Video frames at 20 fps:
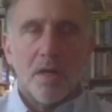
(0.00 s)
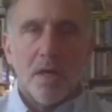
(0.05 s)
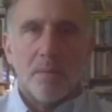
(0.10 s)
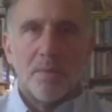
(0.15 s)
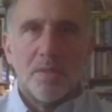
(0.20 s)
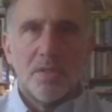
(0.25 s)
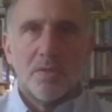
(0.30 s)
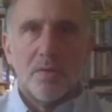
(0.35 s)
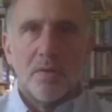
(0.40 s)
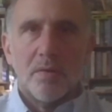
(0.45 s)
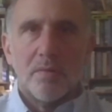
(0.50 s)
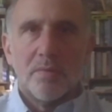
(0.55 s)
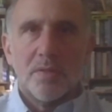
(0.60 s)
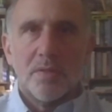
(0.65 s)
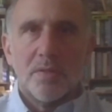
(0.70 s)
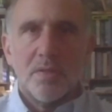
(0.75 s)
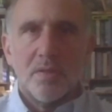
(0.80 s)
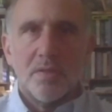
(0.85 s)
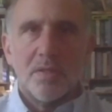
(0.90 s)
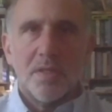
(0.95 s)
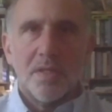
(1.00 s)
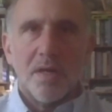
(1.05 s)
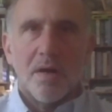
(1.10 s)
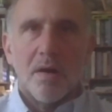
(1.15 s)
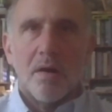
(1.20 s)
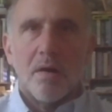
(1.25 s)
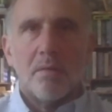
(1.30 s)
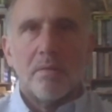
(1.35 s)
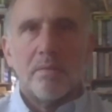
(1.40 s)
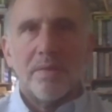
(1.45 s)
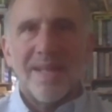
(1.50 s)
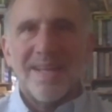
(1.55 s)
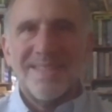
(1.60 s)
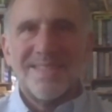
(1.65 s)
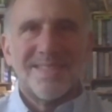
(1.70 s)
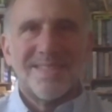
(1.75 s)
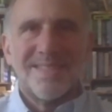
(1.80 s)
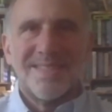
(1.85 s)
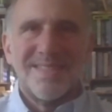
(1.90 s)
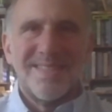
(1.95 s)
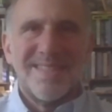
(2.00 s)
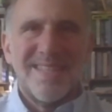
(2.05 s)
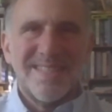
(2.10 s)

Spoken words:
companies doing research and go, oh, well, that's